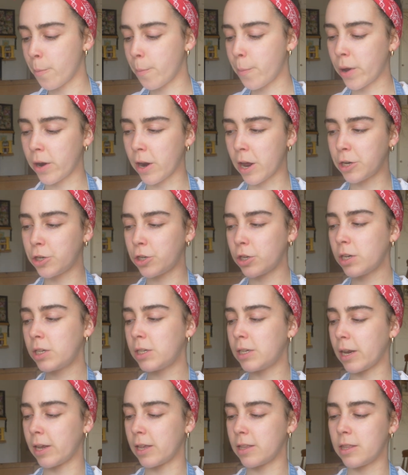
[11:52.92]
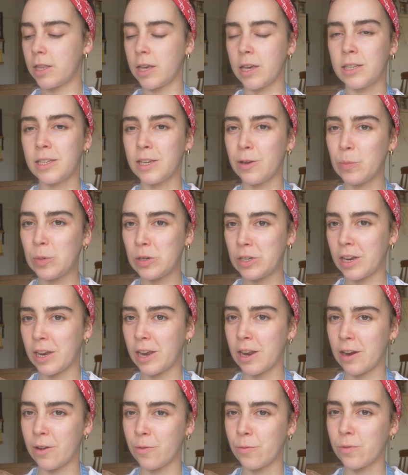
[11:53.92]
But I just think this in
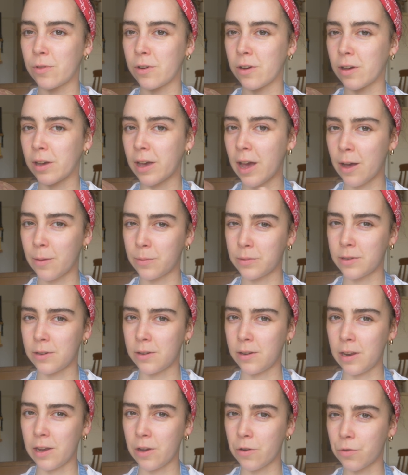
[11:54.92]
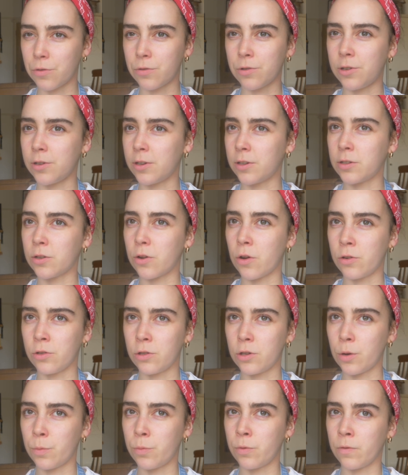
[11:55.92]
particular will look absolutely gorgeous on
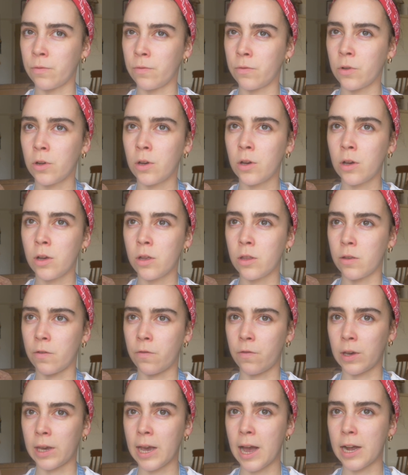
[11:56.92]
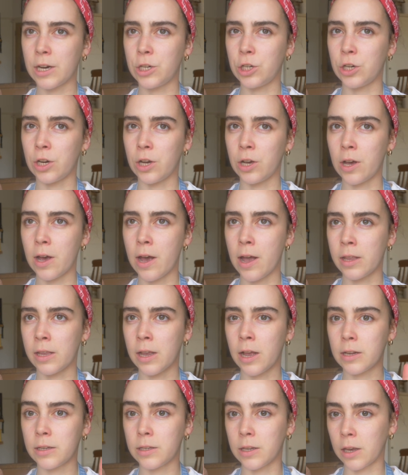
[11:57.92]
top of the focaccia, and
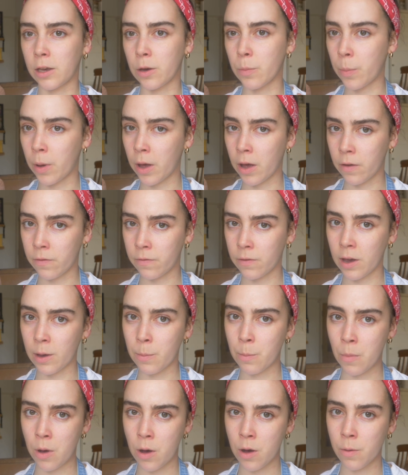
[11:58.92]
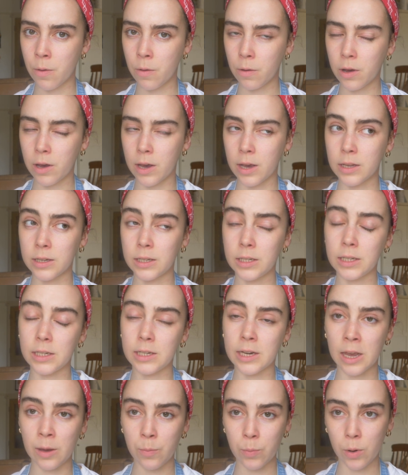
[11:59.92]
that's like a perfect market
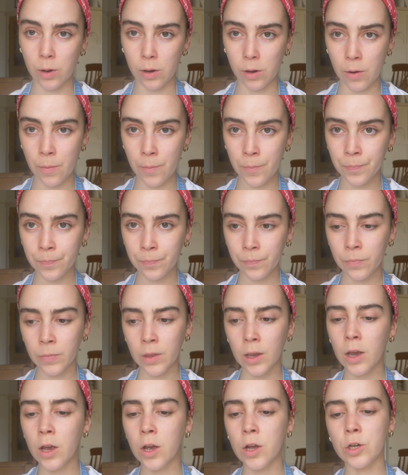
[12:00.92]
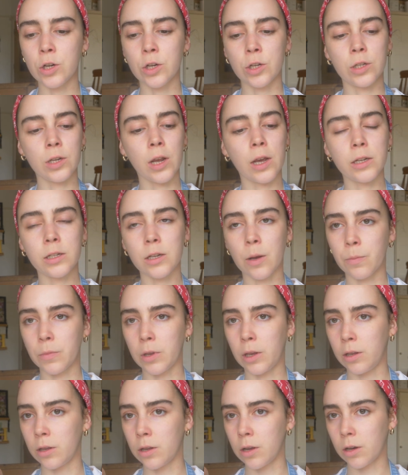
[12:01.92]
staple, just like
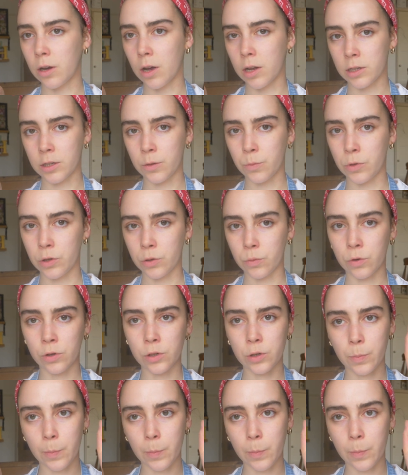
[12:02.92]
something that customers want to